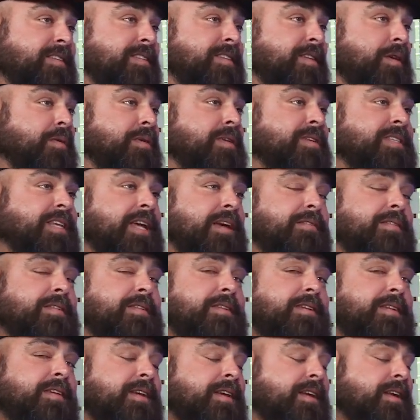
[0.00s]
since they were 7.
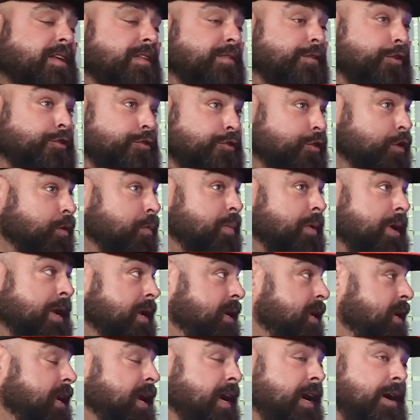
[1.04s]
They're still
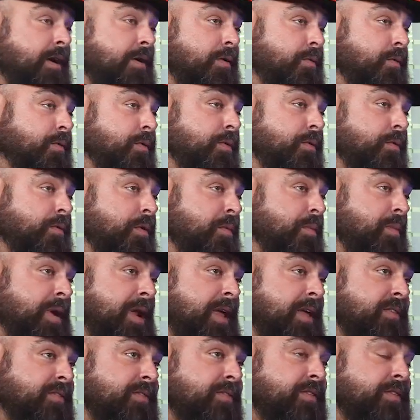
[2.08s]
playing now. We're
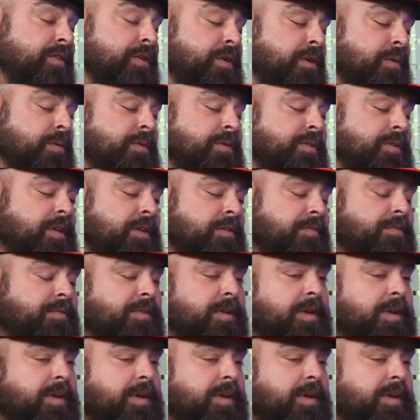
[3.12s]
blessed, you know, and stuff.